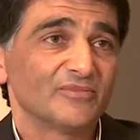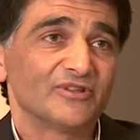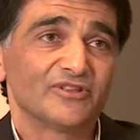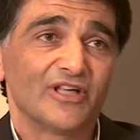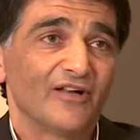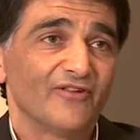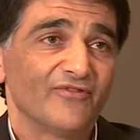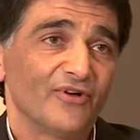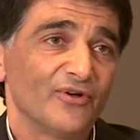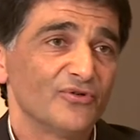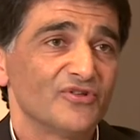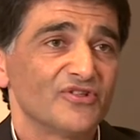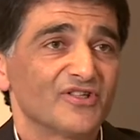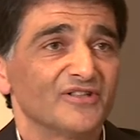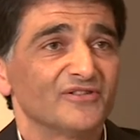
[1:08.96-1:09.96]

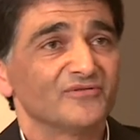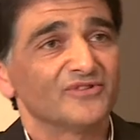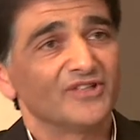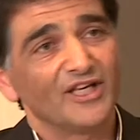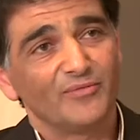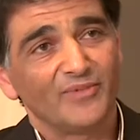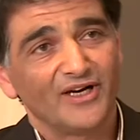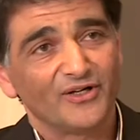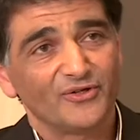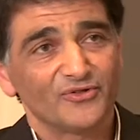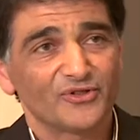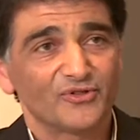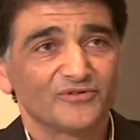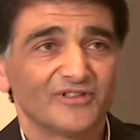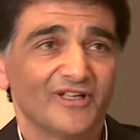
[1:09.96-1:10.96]
telephones and
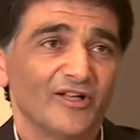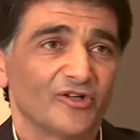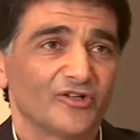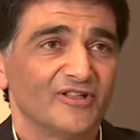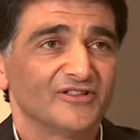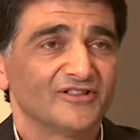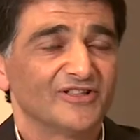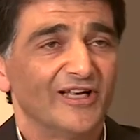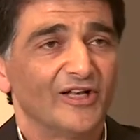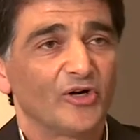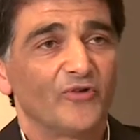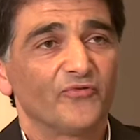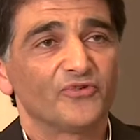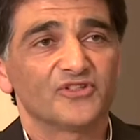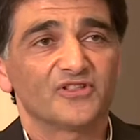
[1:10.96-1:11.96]
emails and
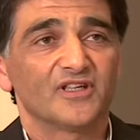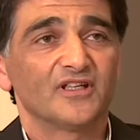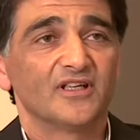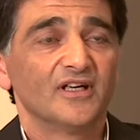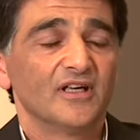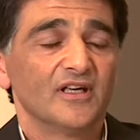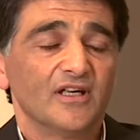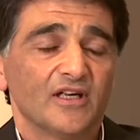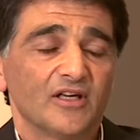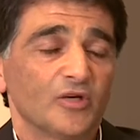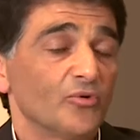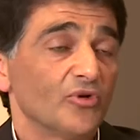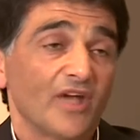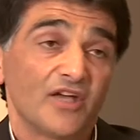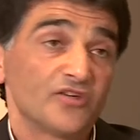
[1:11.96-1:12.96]
teleconferencing.
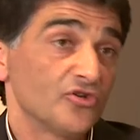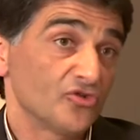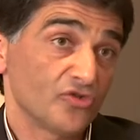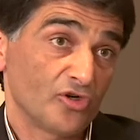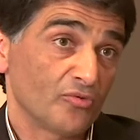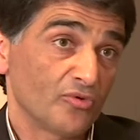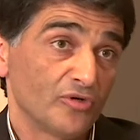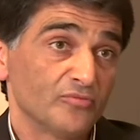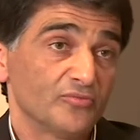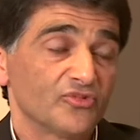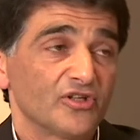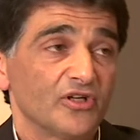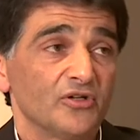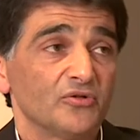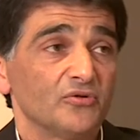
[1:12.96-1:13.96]
Communication is not a problem,
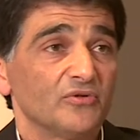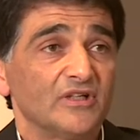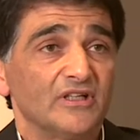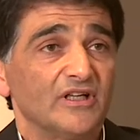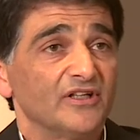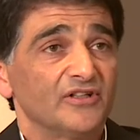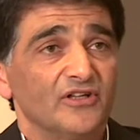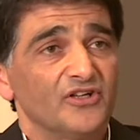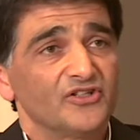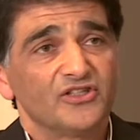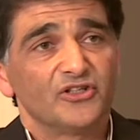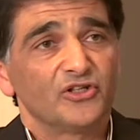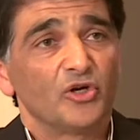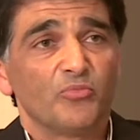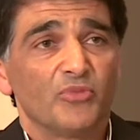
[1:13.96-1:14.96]
so I
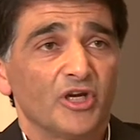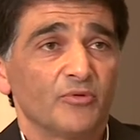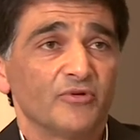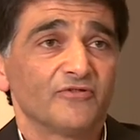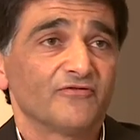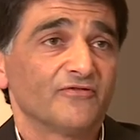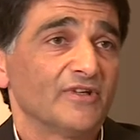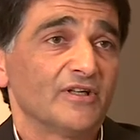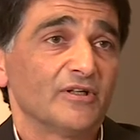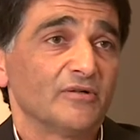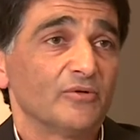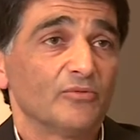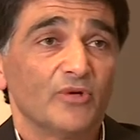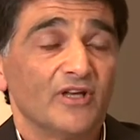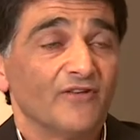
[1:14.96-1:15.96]
see no impediment.
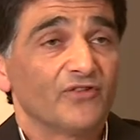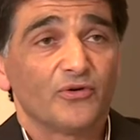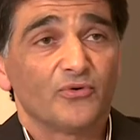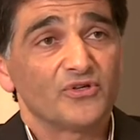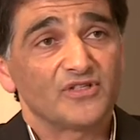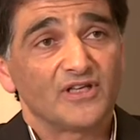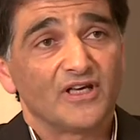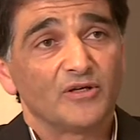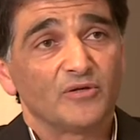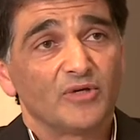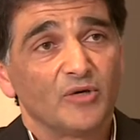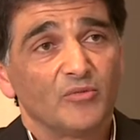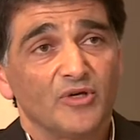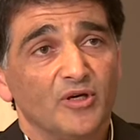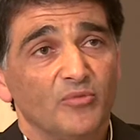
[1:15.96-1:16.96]
If there is a
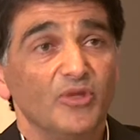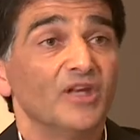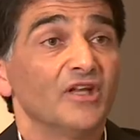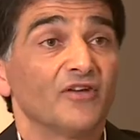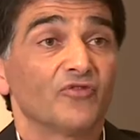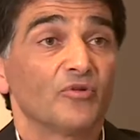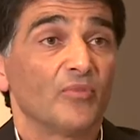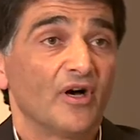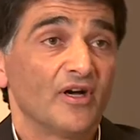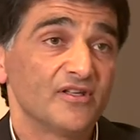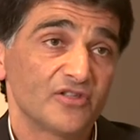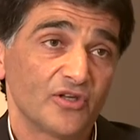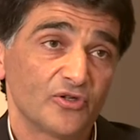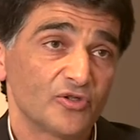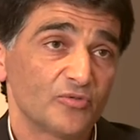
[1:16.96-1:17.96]
meeting of the mind,
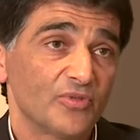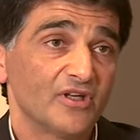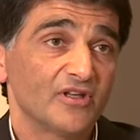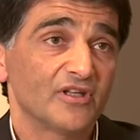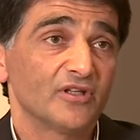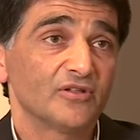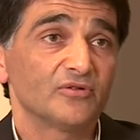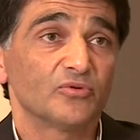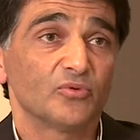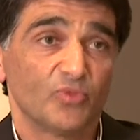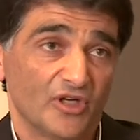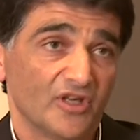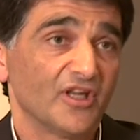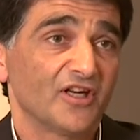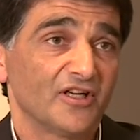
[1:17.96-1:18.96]
so to speak, then
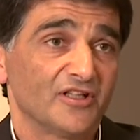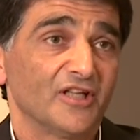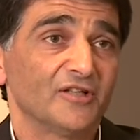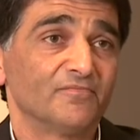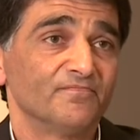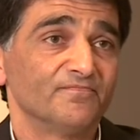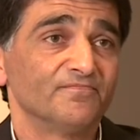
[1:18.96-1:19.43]
we can get it done.